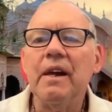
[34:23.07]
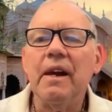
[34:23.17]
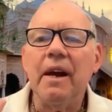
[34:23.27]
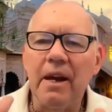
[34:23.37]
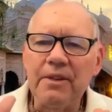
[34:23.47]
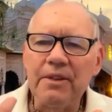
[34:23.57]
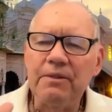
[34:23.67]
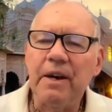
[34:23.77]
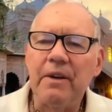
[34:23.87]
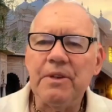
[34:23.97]
And she
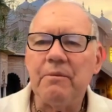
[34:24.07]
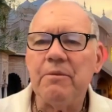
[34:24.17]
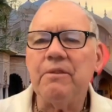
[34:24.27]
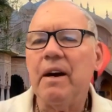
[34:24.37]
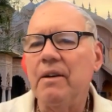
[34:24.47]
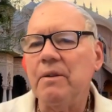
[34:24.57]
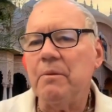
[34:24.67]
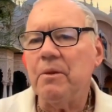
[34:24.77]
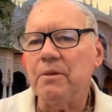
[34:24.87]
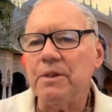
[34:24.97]
found something
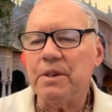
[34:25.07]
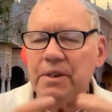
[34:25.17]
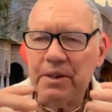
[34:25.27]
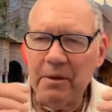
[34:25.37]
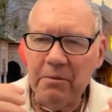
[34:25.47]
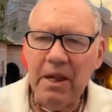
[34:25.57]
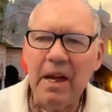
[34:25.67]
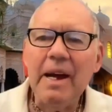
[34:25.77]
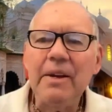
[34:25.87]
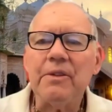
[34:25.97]
valuable. She's
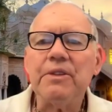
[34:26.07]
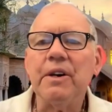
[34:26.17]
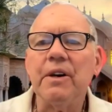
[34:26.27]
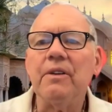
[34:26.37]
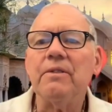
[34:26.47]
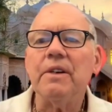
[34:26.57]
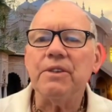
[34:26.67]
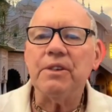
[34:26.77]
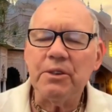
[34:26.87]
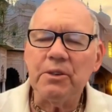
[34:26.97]
applying herself and
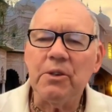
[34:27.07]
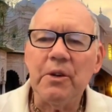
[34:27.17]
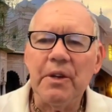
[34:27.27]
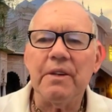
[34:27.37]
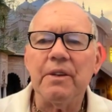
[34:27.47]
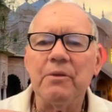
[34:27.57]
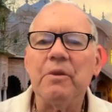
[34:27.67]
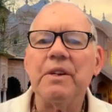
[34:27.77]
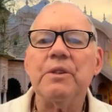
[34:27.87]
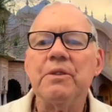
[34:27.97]
she's learning,
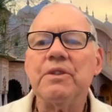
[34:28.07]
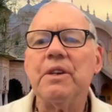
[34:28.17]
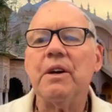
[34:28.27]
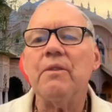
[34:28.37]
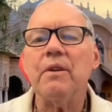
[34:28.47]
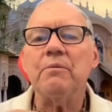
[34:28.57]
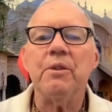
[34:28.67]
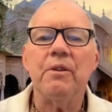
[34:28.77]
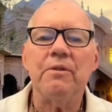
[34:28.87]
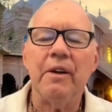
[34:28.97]
enriching herself, and
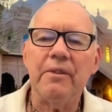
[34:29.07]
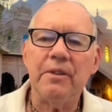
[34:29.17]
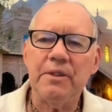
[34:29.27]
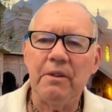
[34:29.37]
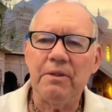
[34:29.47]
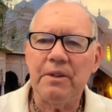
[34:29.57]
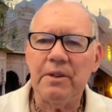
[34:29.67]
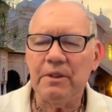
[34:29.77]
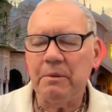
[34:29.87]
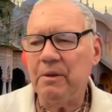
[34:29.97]
purifying herself in the
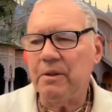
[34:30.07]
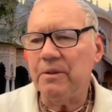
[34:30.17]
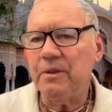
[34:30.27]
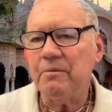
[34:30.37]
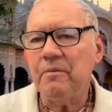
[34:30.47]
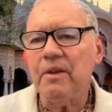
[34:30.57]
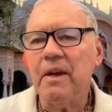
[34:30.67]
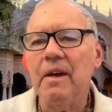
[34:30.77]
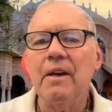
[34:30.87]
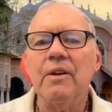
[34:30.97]
experience.
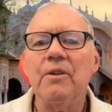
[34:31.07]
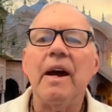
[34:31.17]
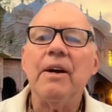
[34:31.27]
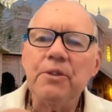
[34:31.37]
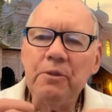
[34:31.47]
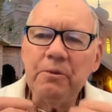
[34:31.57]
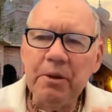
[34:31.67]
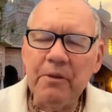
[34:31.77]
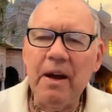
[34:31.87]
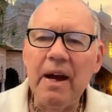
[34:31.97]
But as you
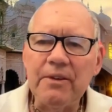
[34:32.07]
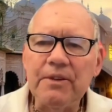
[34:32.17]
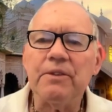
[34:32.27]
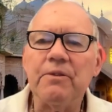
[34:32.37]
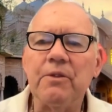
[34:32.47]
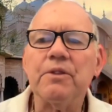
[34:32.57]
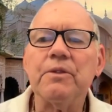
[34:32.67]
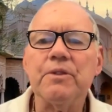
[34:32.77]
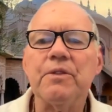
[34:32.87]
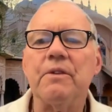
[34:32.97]
progress in devotional
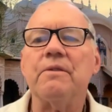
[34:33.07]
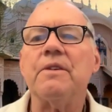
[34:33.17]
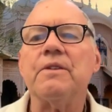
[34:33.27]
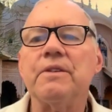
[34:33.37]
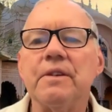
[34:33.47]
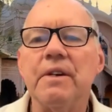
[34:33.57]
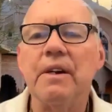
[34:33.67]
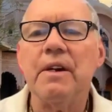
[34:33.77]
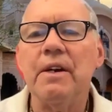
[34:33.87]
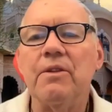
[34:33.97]
service,
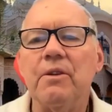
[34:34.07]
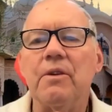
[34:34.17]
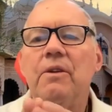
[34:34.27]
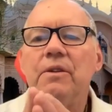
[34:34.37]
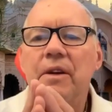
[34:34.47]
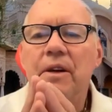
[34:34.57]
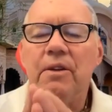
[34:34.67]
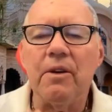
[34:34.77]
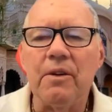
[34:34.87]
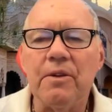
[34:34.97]
there
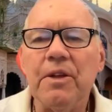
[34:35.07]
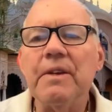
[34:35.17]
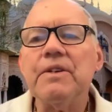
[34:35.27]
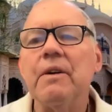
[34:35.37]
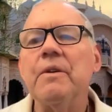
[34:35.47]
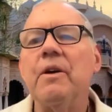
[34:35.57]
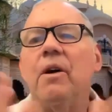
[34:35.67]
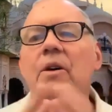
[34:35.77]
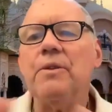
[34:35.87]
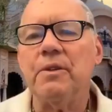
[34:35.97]
are things that we all
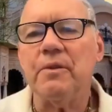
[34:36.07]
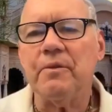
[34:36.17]
do